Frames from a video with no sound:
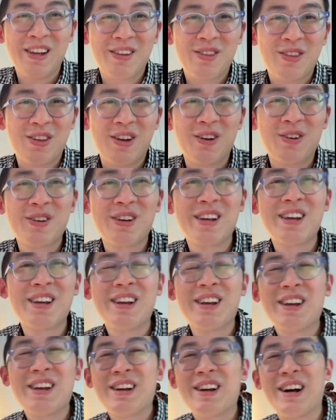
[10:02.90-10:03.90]
So,
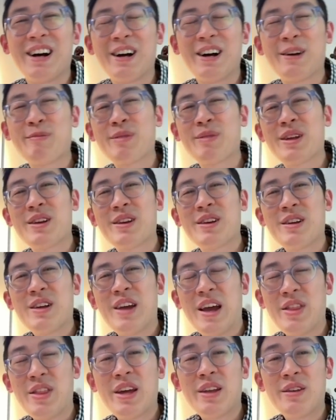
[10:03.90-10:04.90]

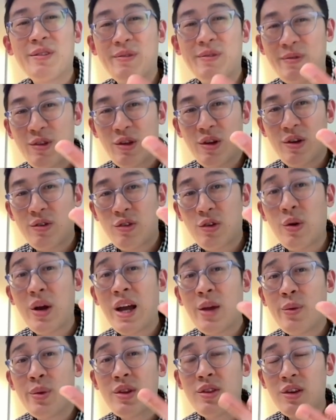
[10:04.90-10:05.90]
so
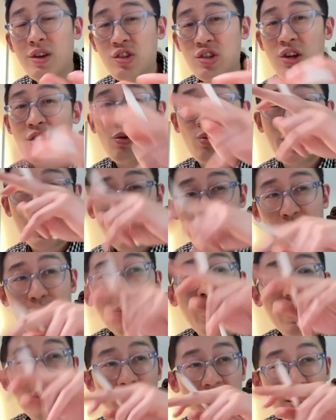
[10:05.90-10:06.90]
I would suggest when you
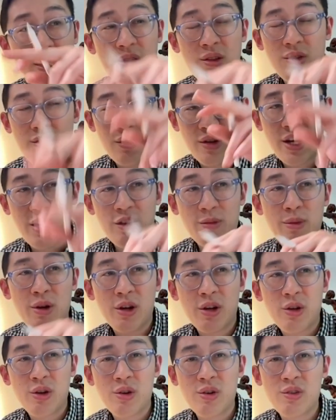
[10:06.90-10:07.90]
mark these sets
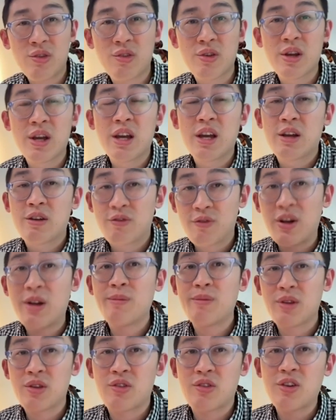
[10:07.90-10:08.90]
markers
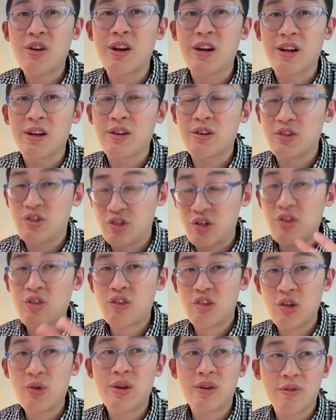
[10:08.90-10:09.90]
from the start, just
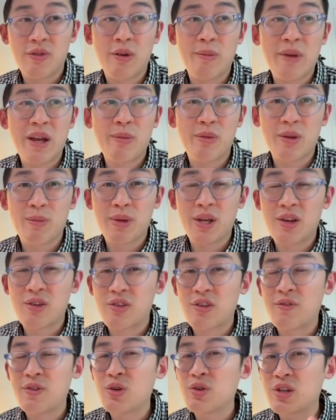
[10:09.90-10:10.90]
do it from memory. Because
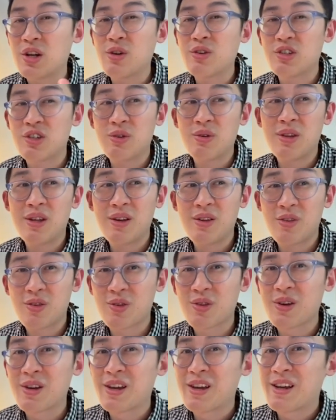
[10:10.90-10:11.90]
if you don't do
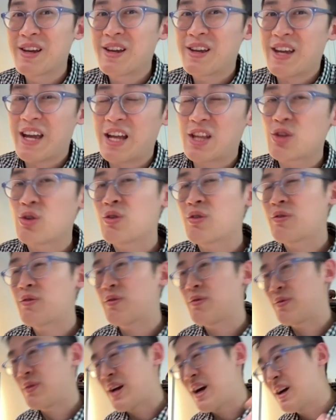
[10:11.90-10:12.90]
this and
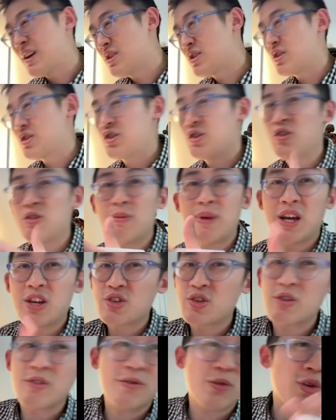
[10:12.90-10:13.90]
you've gotten to 2
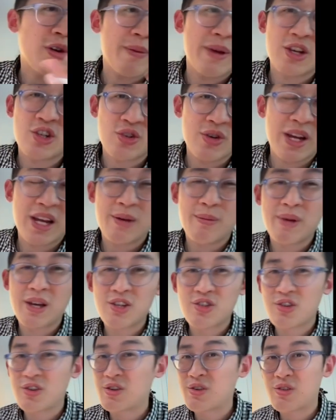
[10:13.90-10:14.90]
measure, 4 measure, 8
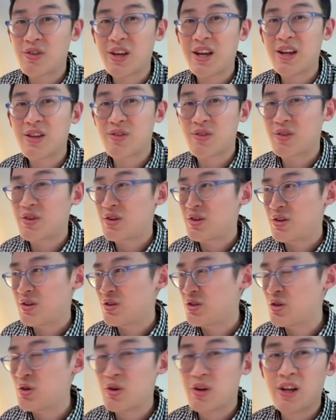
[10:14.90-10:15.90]
measure sets,
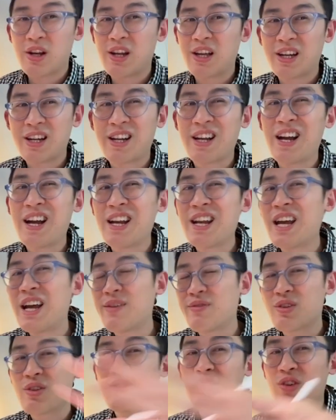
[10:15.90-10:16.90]
you're going to kind of
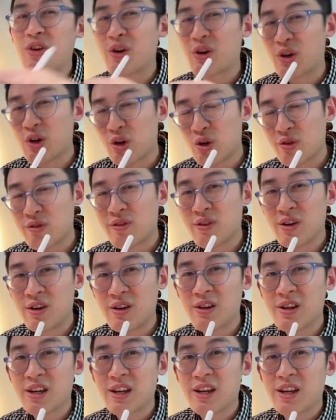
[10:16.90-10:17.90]
have to start
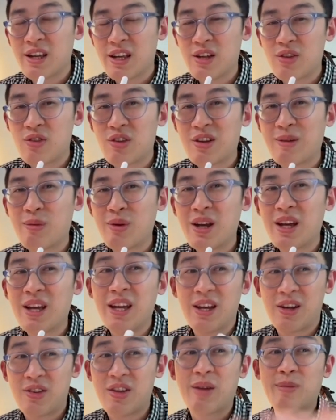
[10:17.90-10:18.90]
over in some
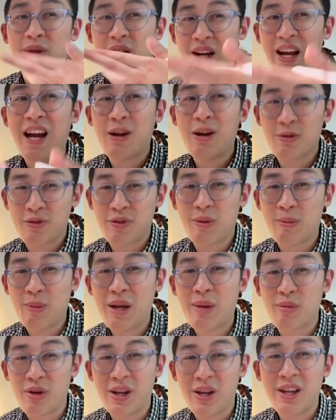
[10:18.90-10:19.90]
way, except now from
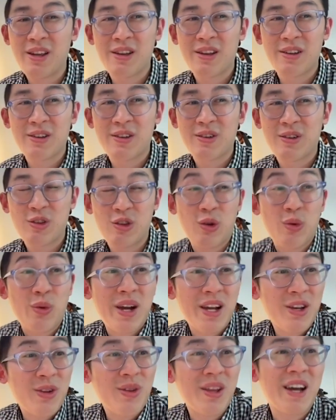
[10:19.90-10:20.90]
memory. So
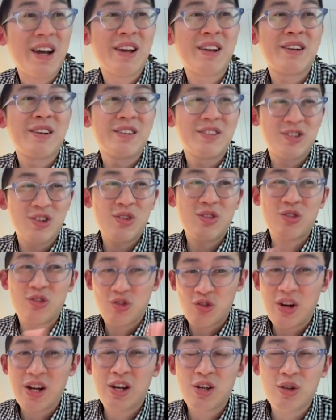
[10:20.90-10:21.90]
why do that? Just
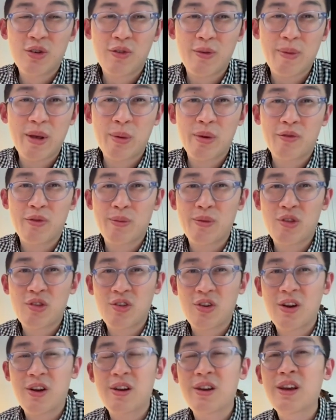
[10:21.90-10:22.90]
try to do from memory from the
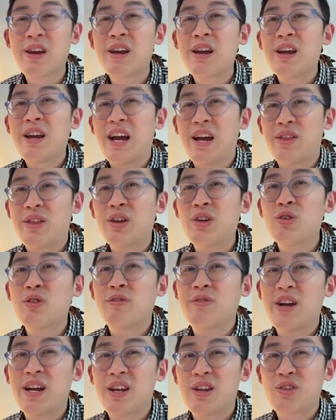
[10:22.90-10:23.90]
start. I think you'll
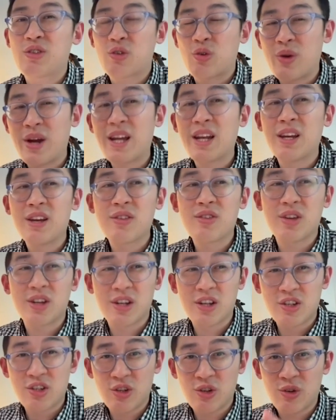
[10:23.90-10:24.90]
find it's quite easy
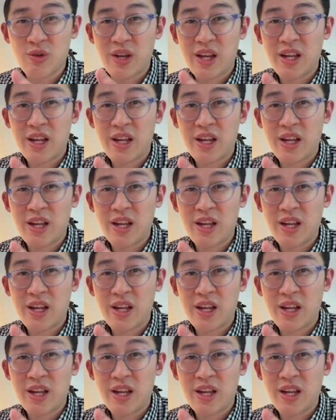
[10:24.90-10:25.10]
to do.